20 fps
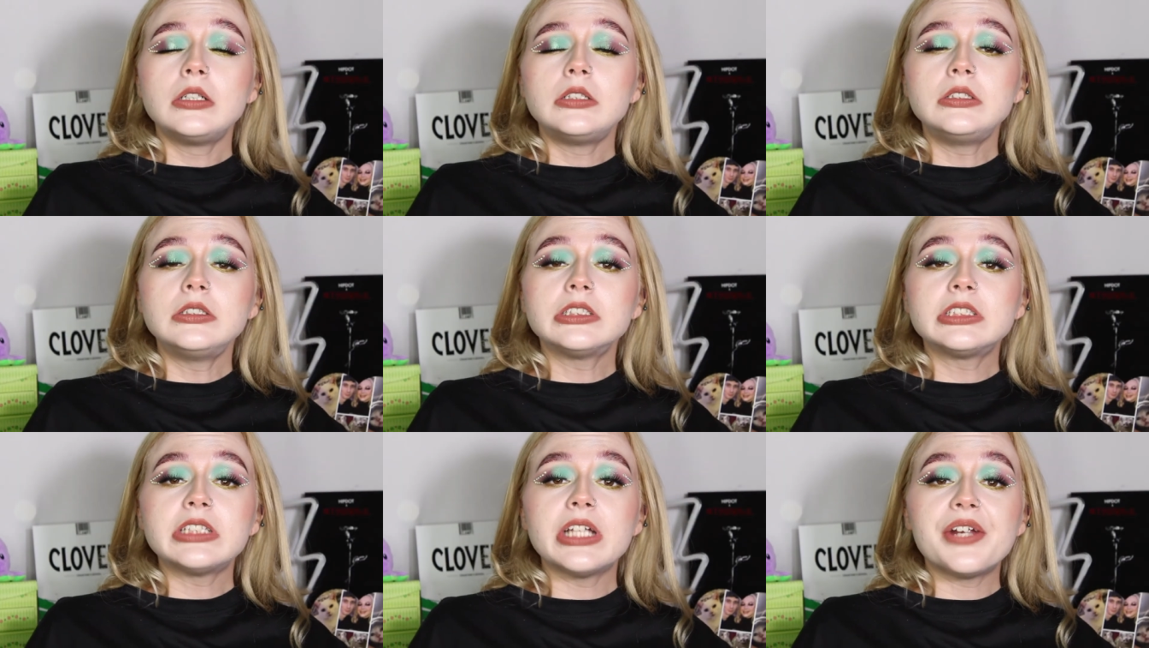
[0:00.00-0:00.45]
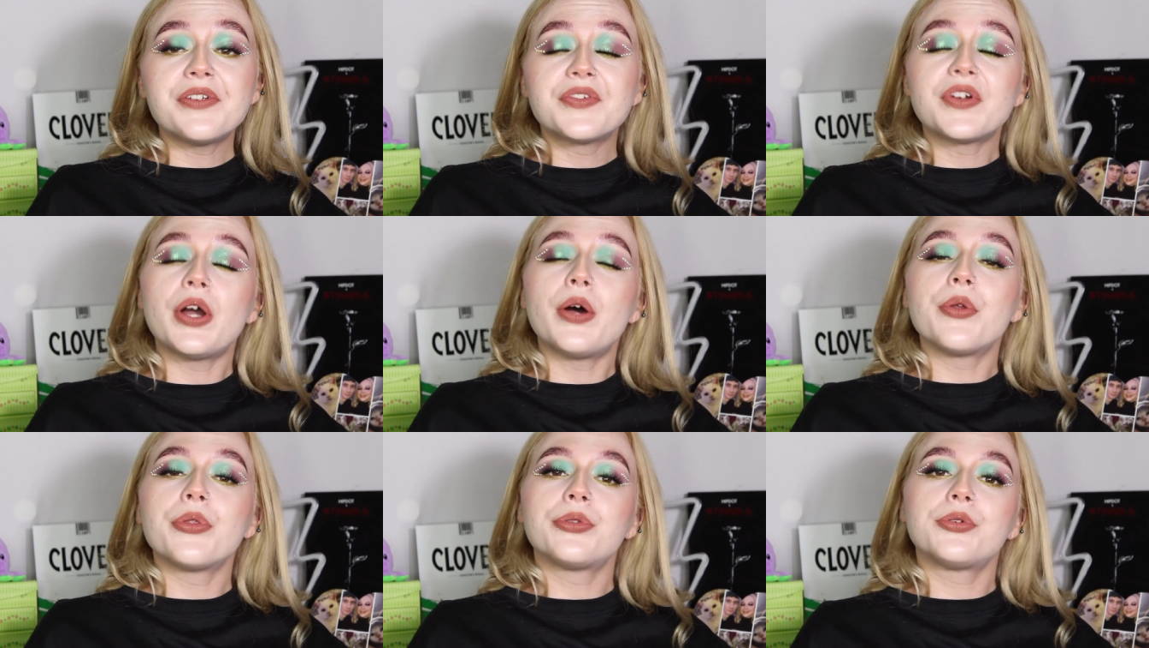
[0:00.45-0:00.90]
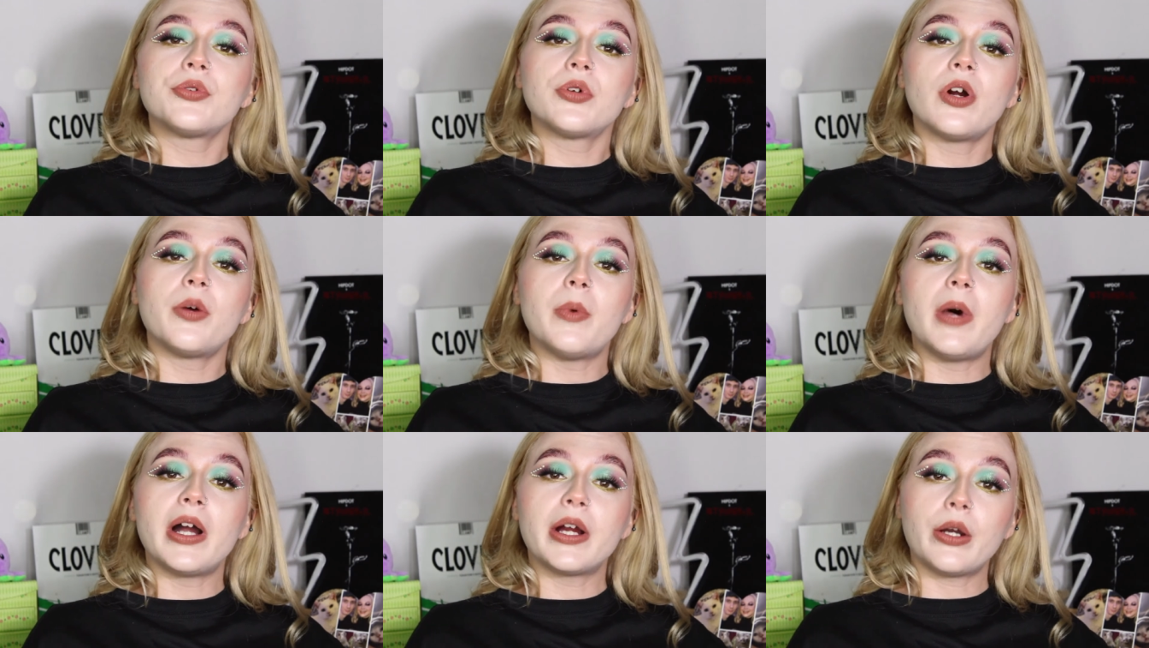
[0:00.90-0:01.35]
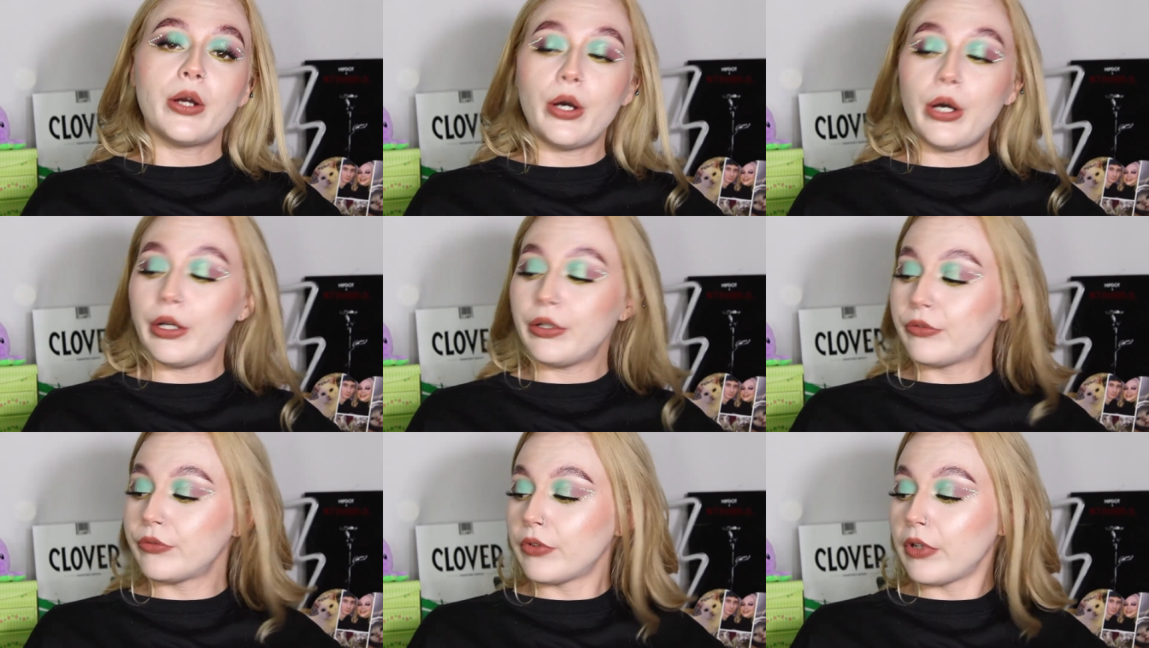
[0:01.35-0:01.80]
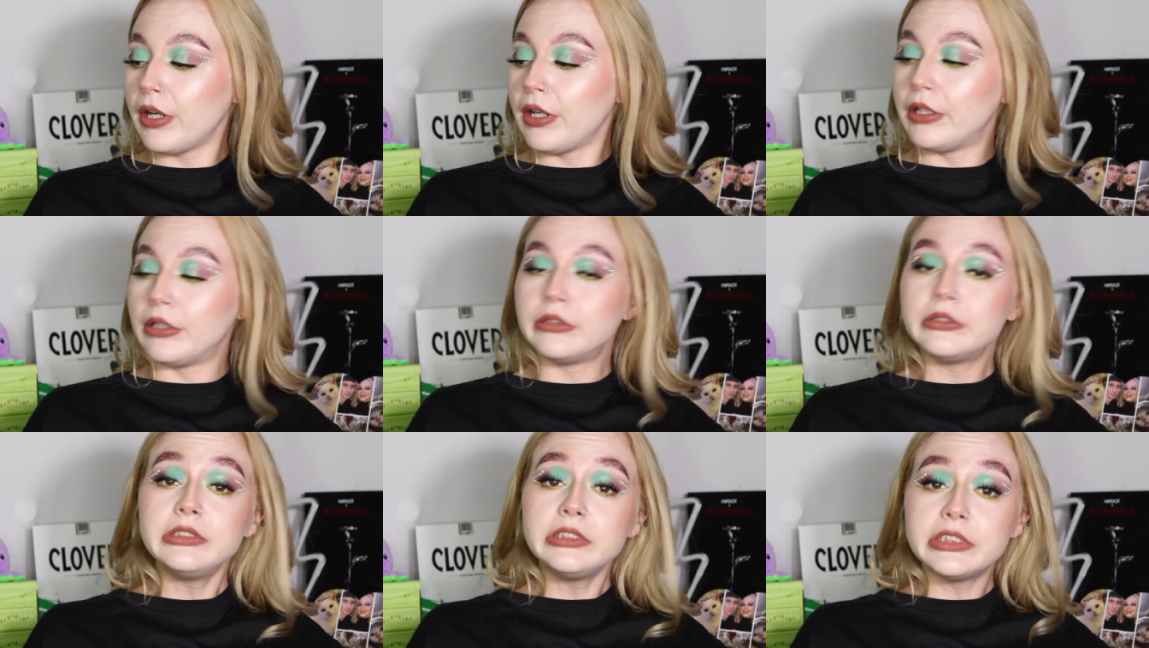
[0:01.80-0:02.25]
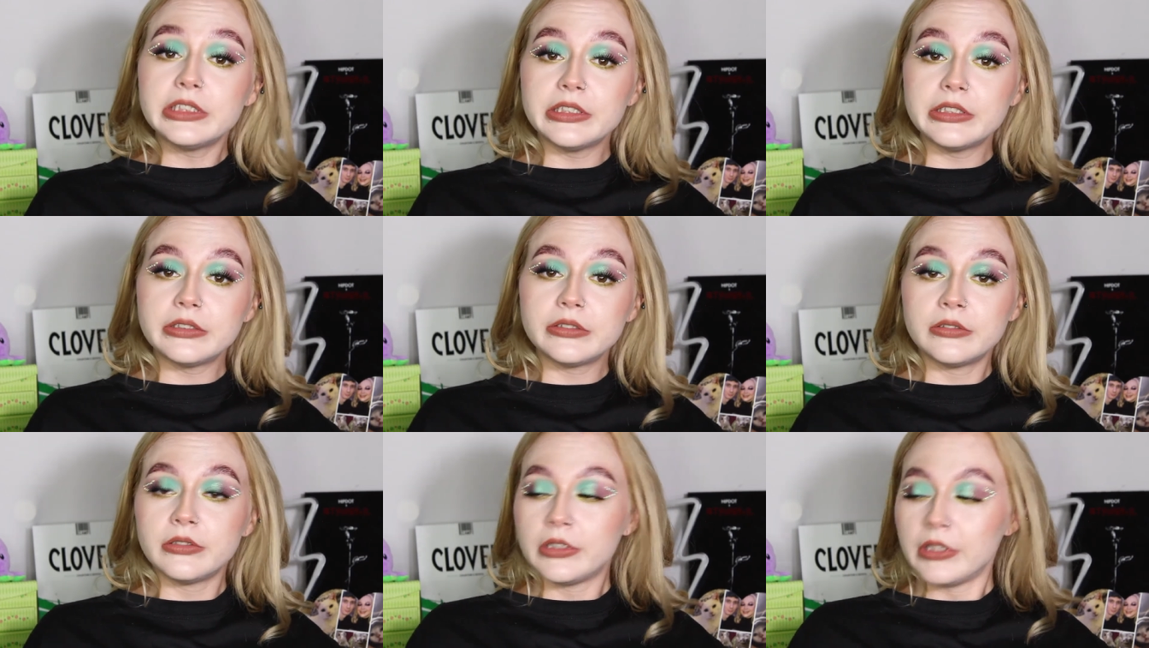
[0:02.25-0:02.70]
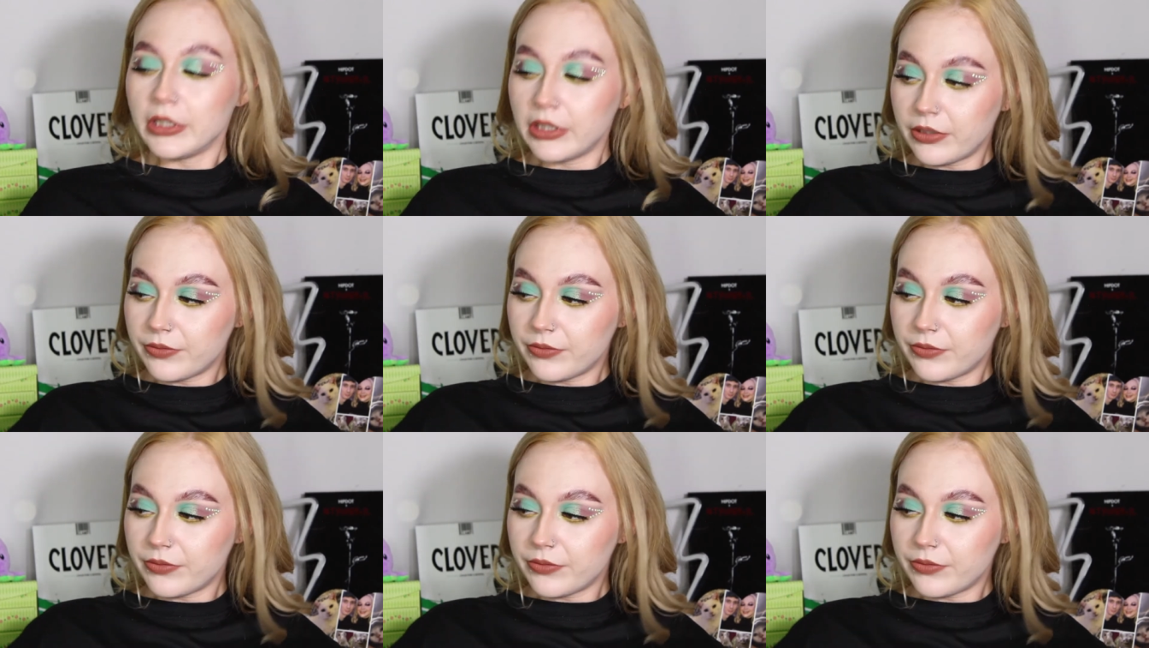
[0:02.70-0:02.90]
Instead of going through all my cotton rounds, and